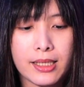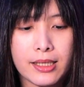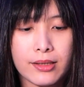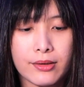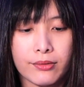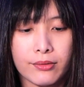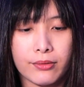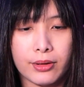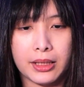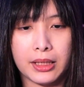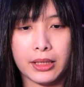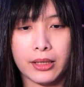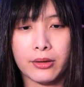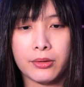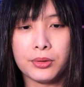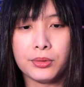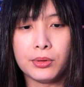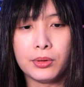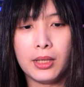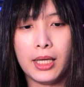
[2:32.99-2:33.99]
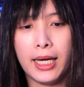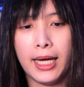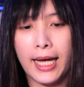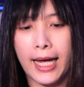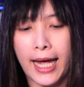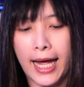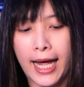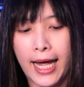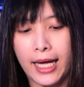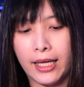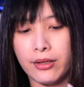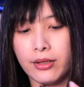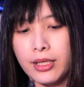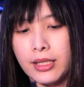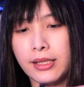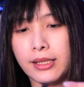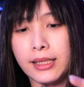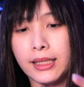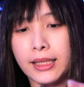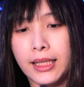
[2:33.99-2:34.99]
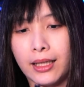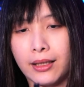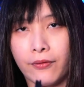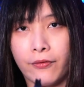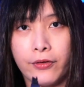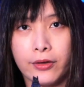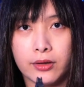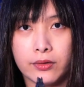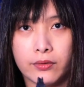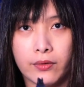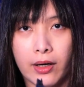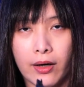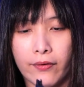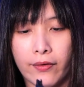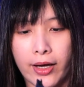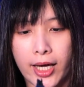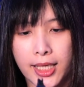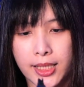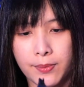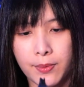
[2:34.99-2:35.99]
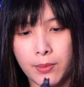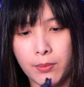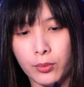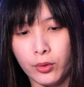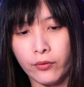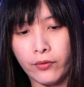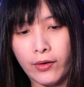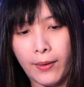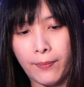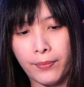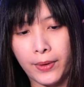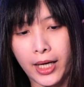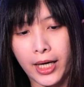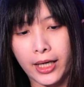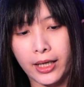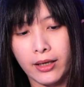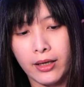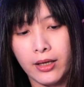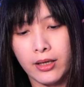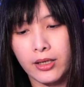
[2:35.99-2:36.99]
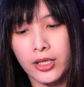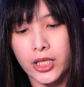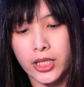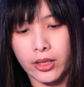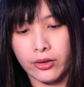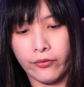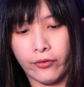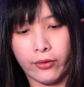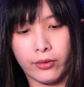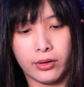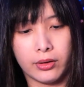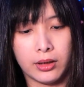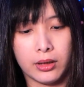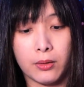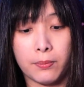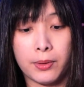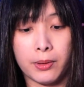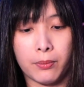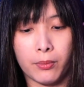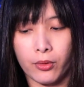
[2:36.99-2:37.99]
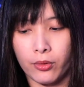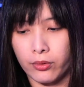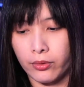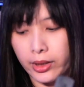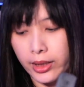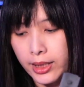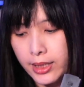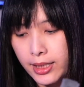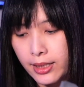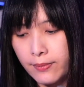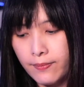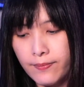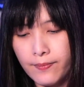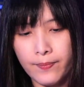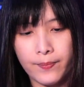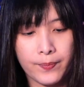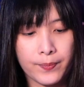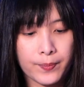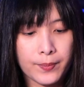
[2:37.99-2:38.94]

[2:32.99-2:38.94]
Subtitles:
These are really cool, and you can see that the fill valve has been moved up there, so for a little bit more realism.